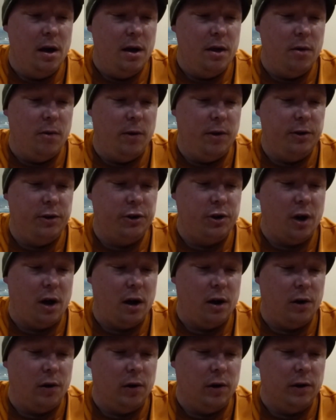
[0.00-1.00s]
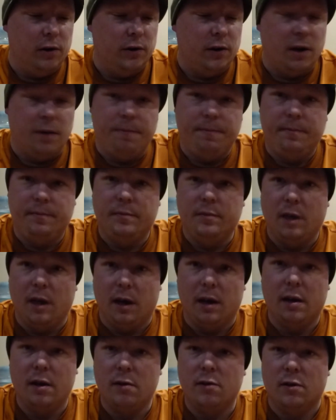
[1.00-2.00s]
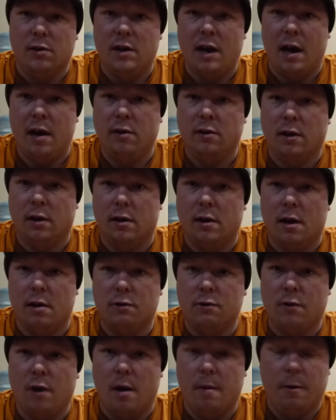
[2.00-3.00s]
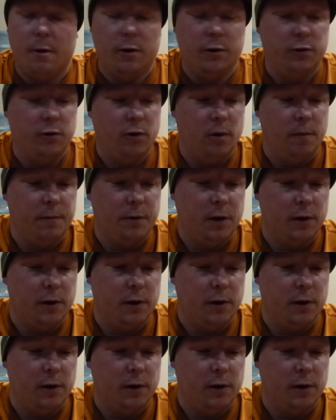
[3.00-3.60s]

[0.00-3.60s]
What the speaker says: the one shocker is that like it doesn't taste like that strawberry syrup